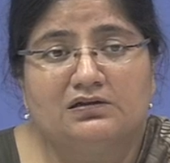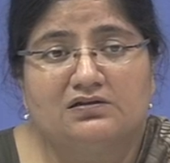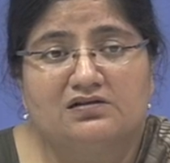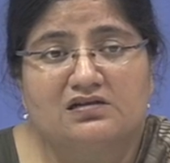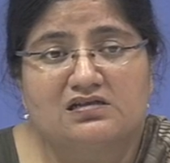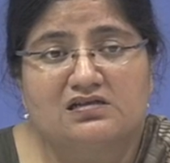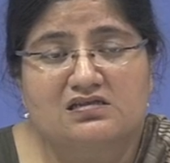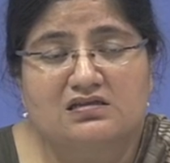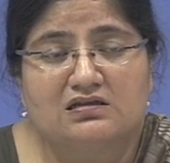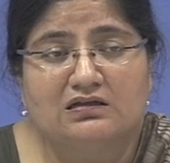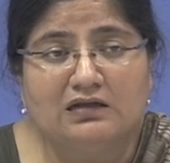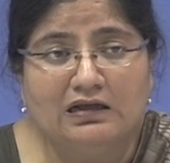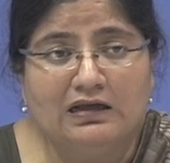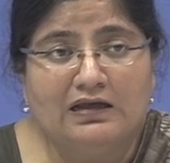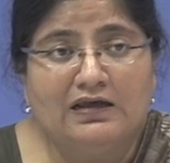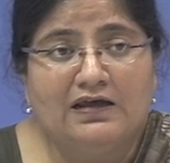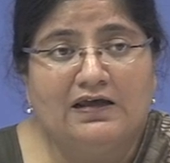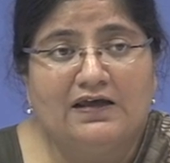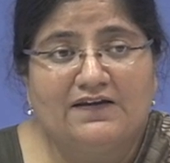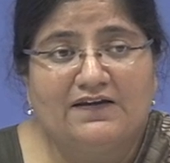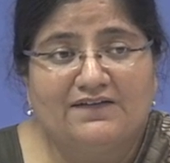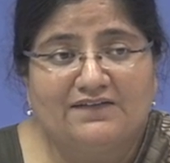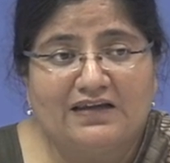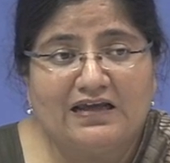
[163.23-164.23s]
reason
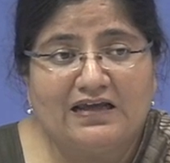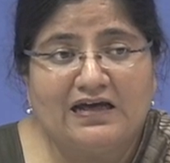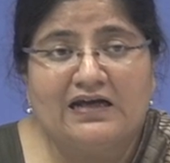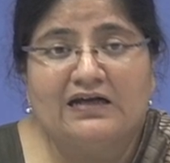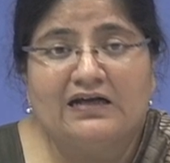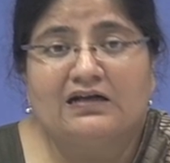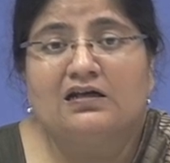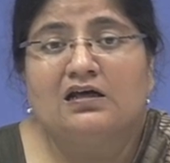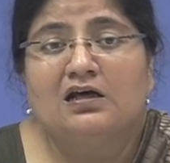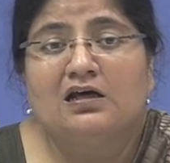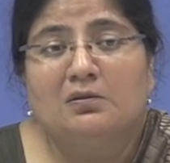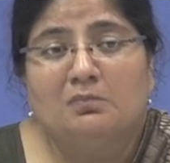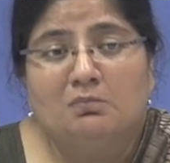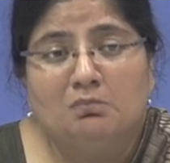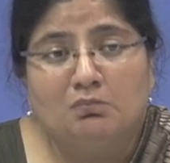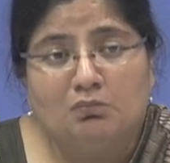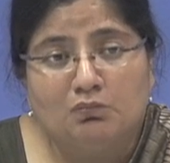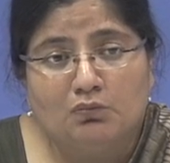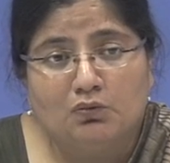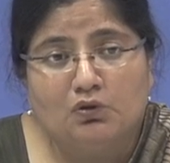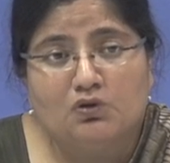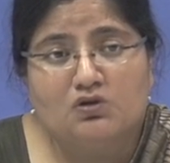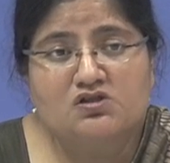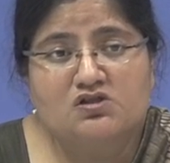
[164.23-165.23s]
that
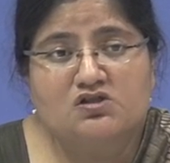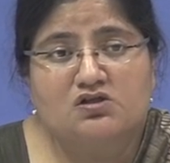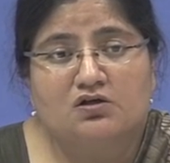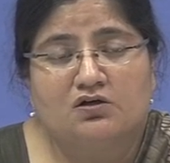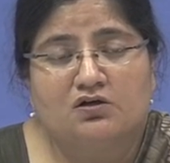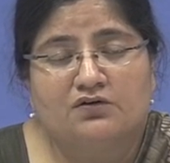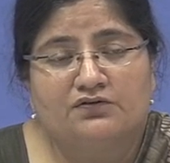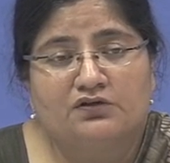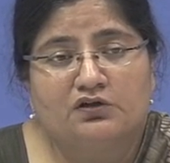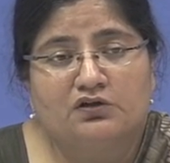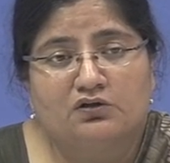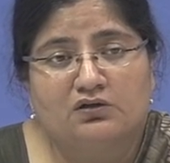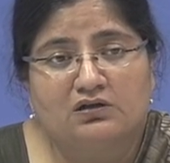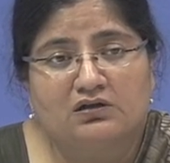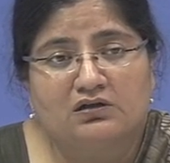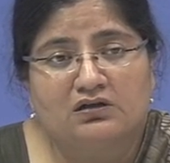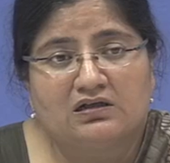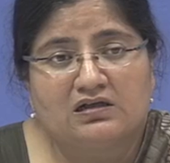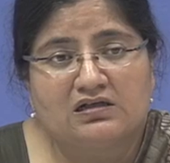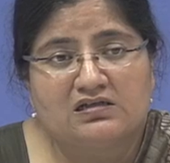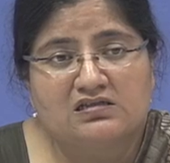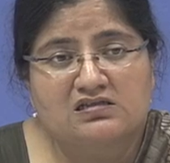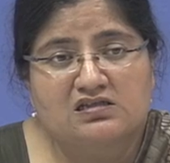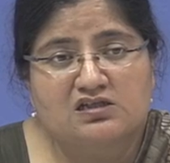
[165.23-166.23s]
most of the
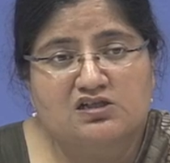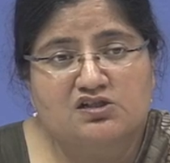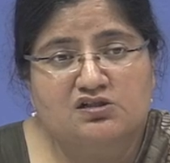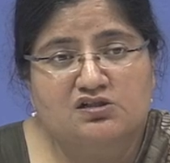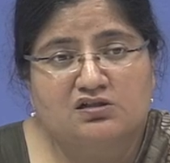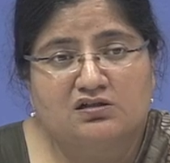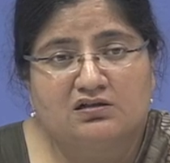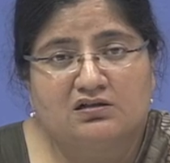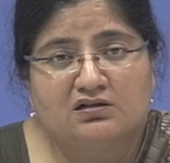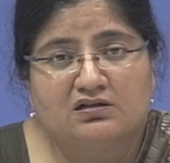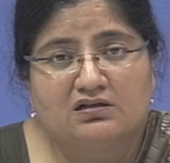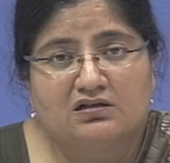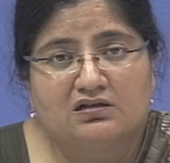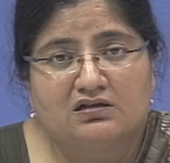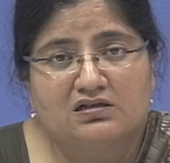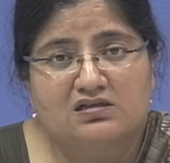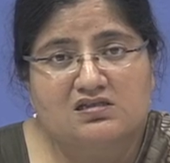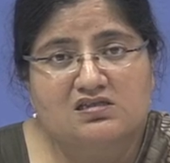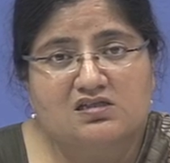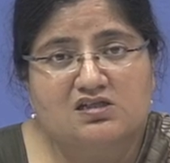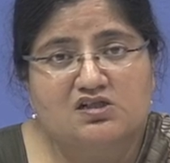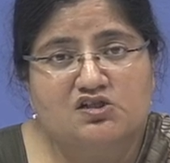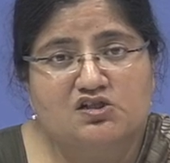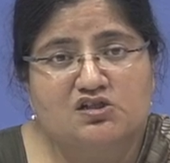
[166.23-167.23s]
organizational
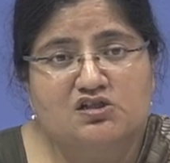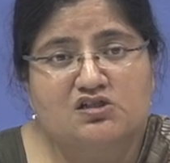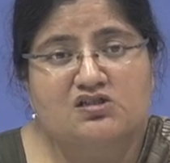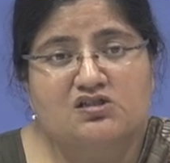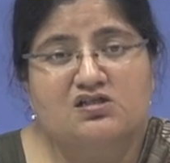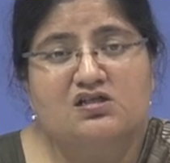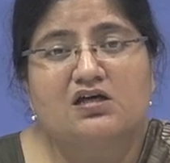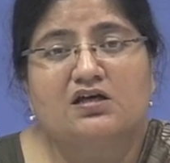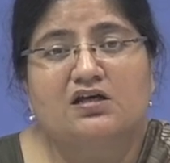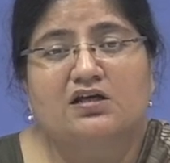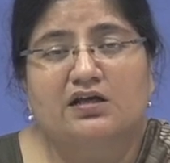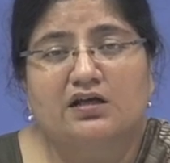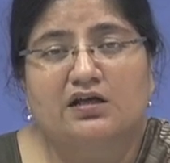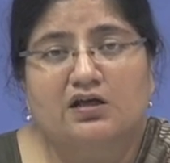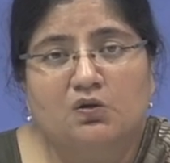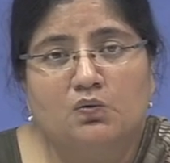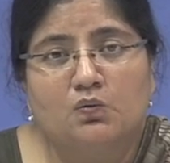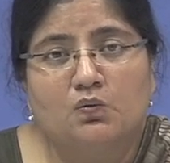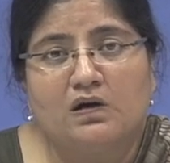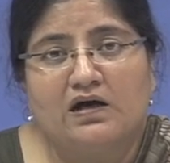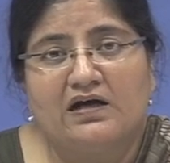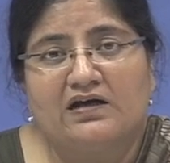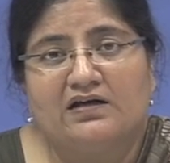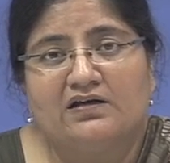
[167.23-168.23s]
decisions
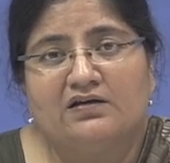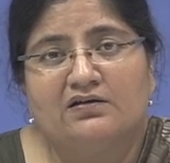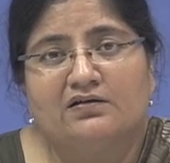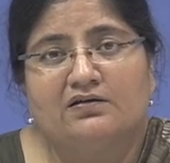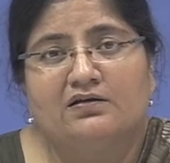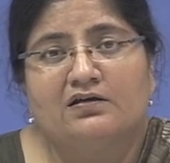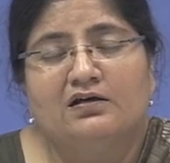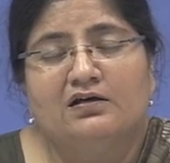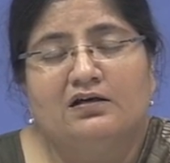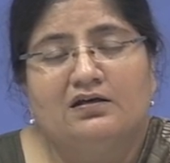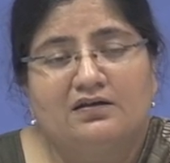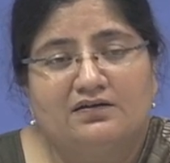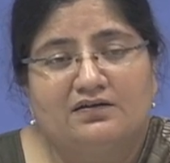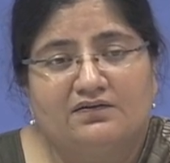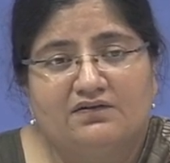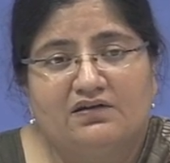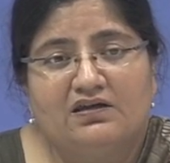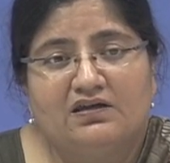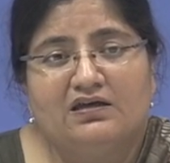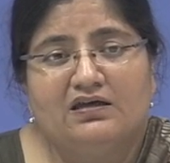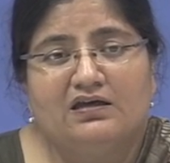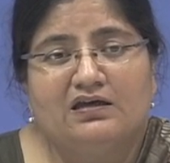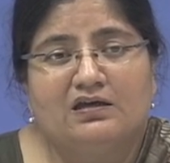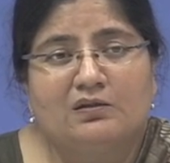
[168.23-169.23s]
require
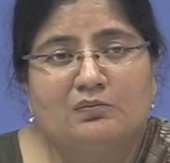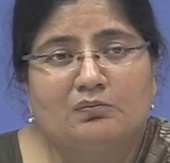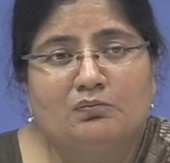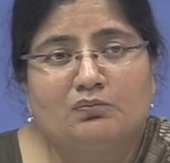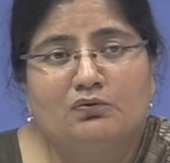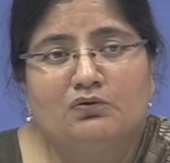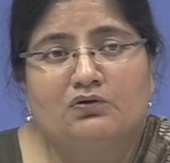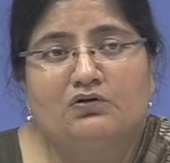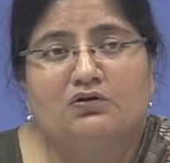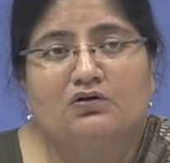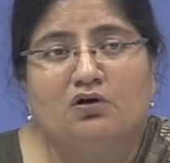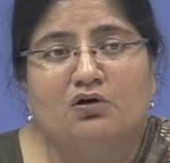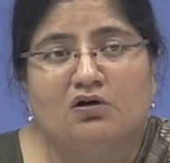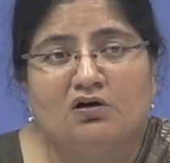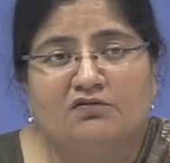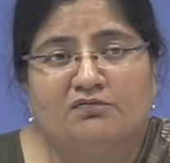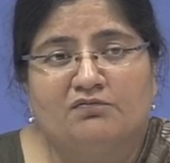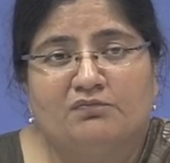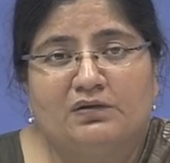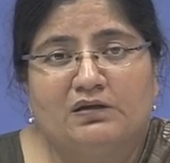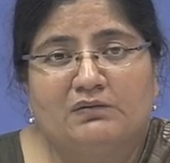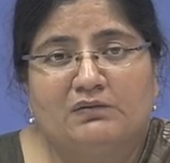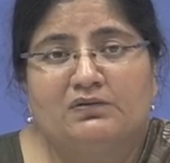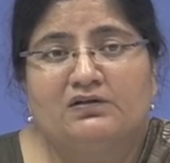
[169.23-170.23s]
the input of
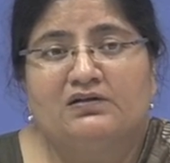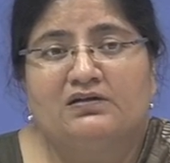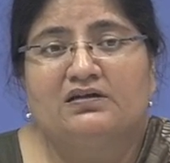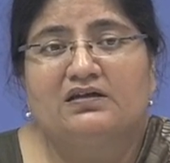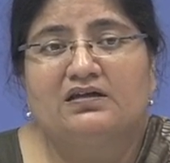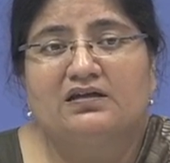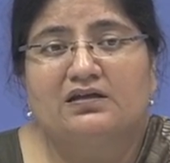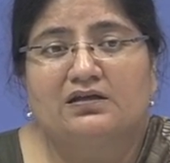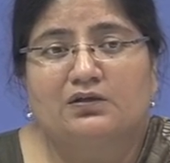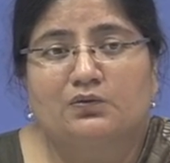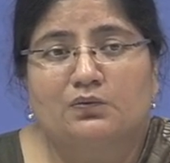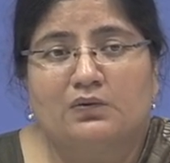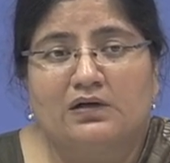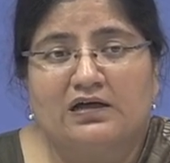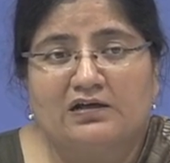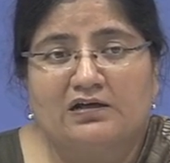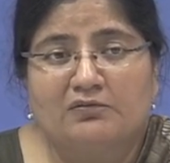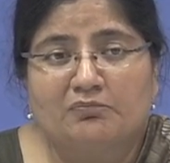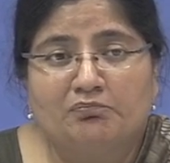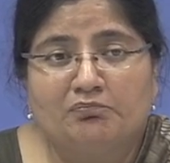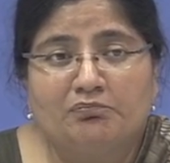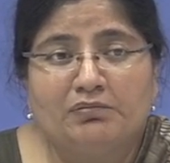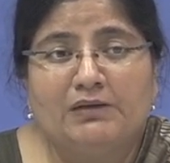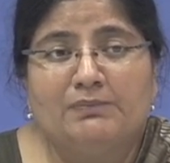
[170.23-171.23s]
people. They require
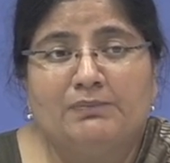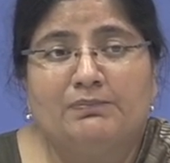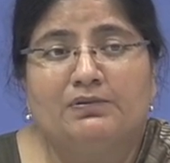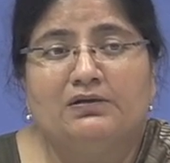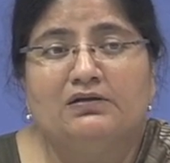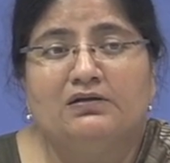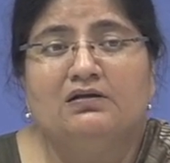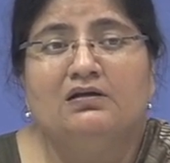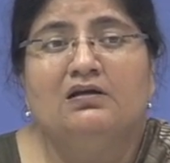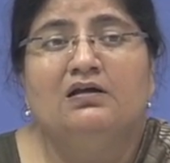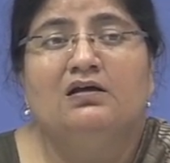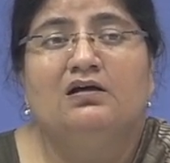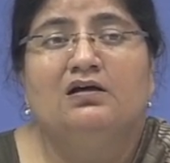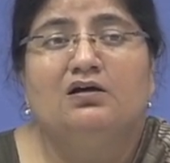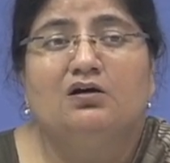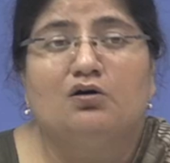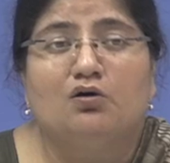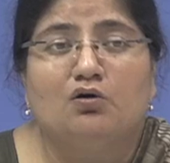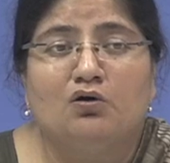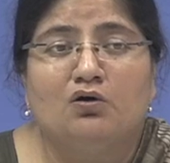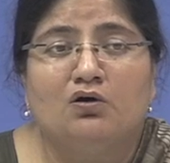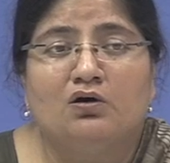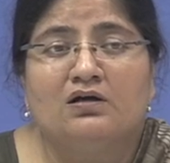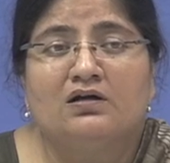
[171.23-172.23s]
people,
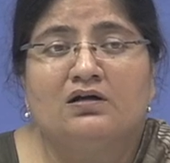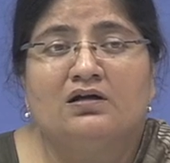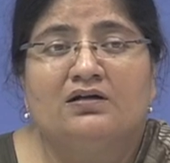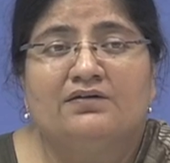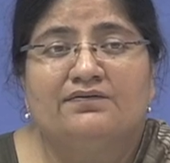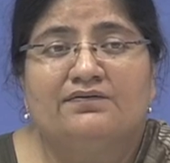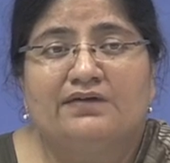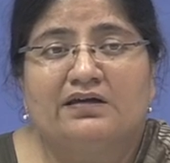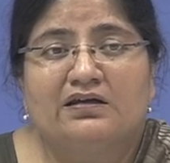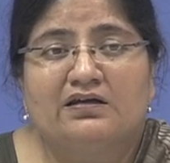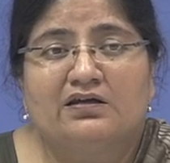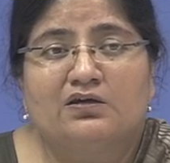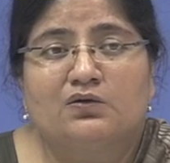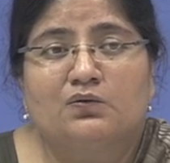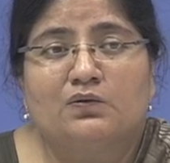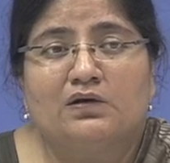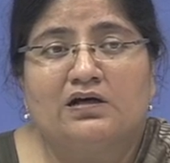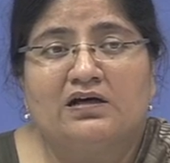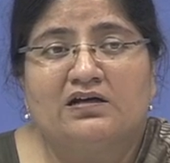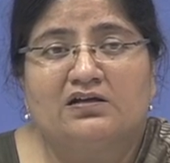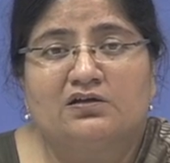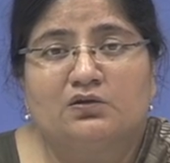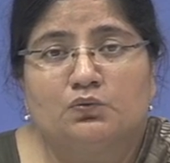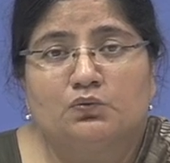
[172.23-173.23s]
or they
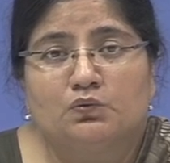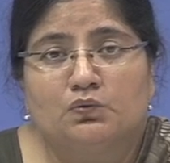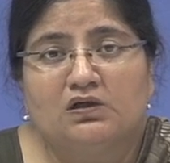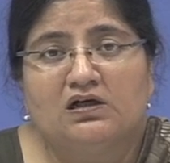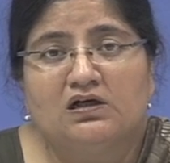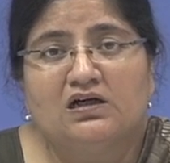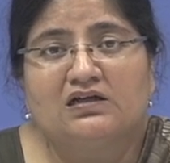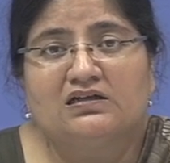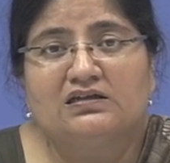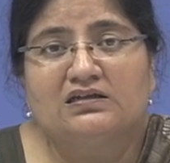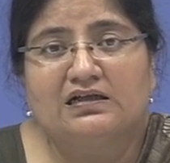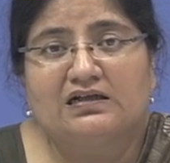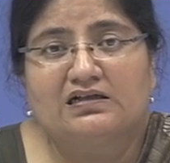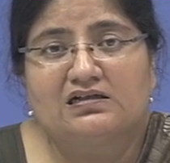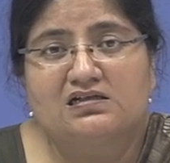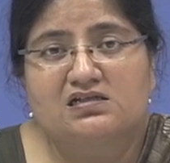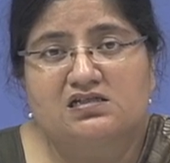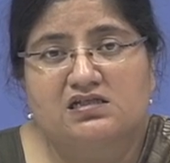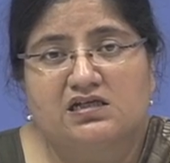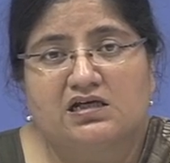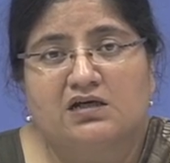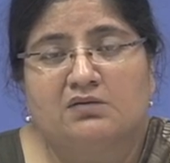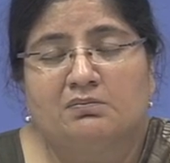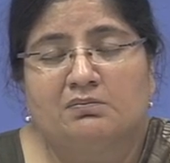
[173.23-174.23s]
require the work that is
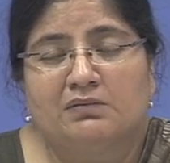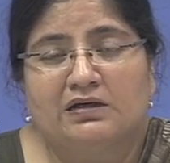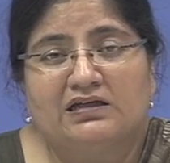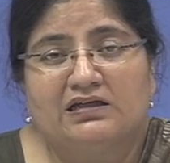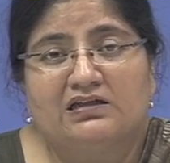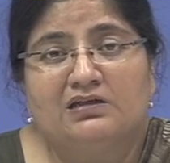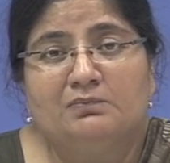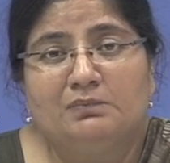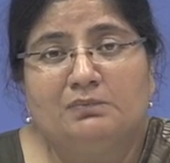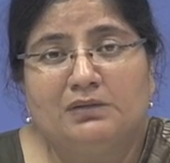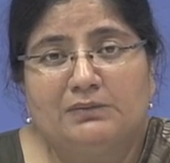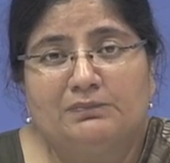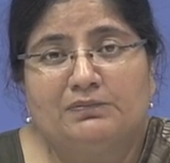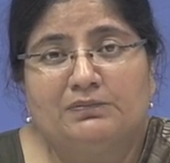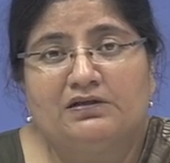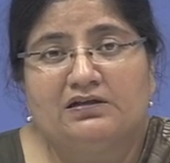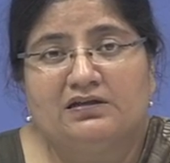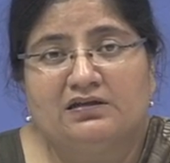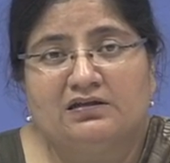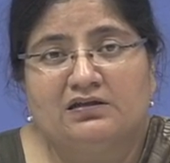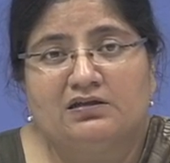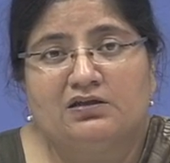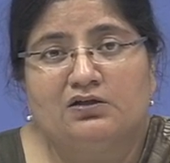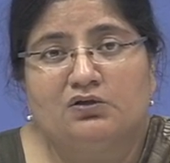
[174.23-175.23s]
done by the people
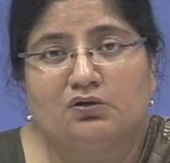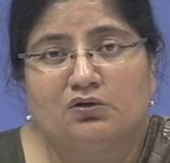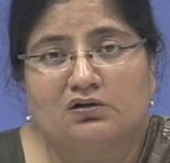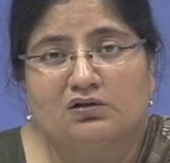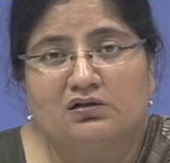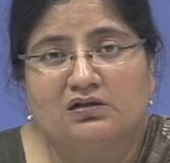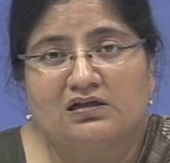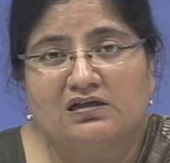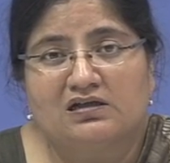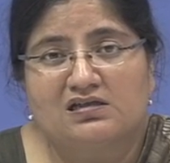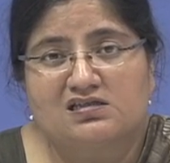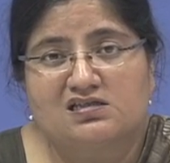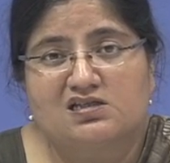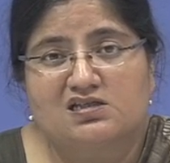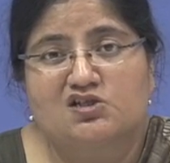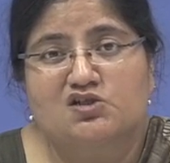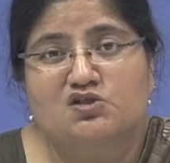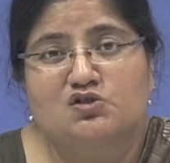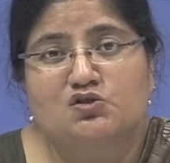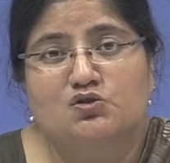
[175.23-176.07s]
in the organization.